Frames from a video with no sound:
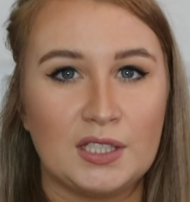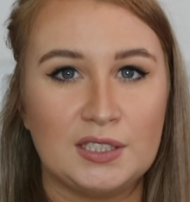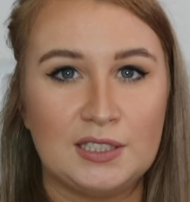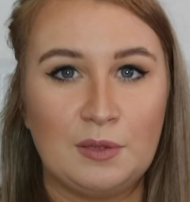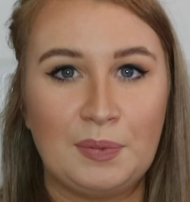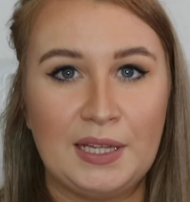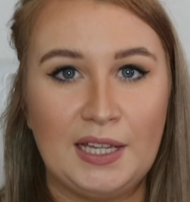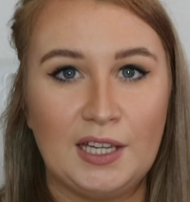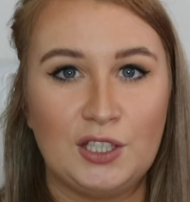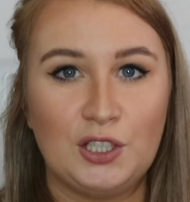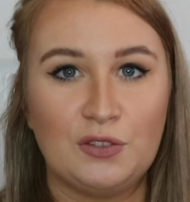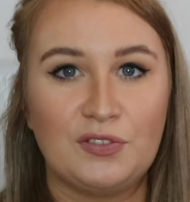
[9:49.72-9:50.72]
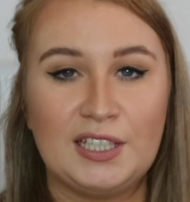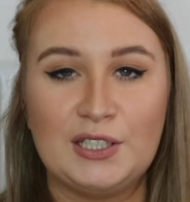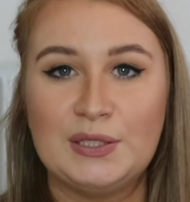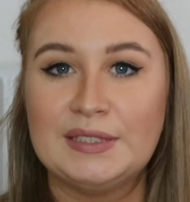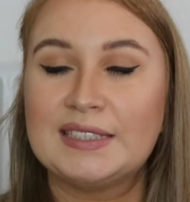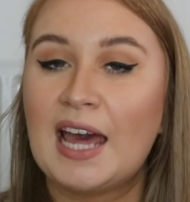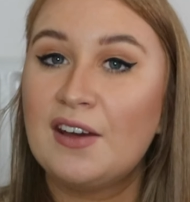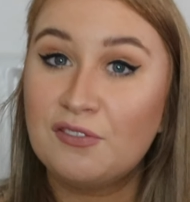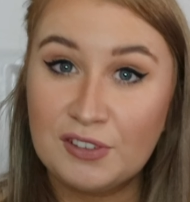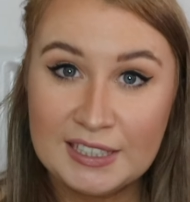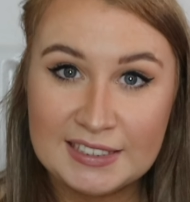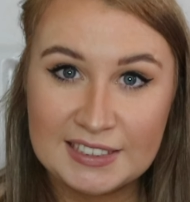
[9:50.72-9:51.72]
So there'll be new videos
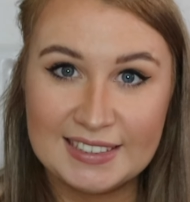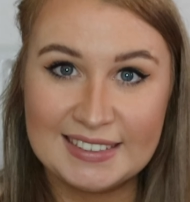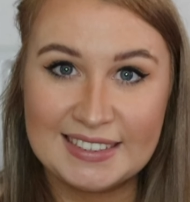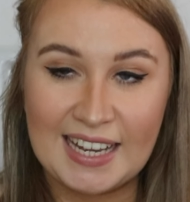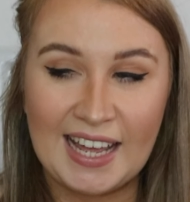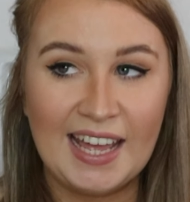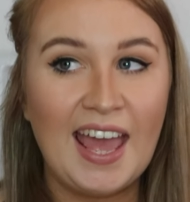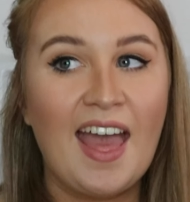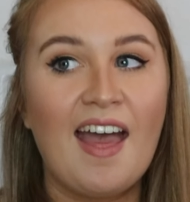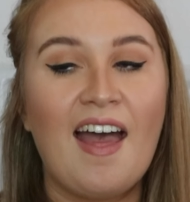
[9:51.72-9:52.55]
every Sunday.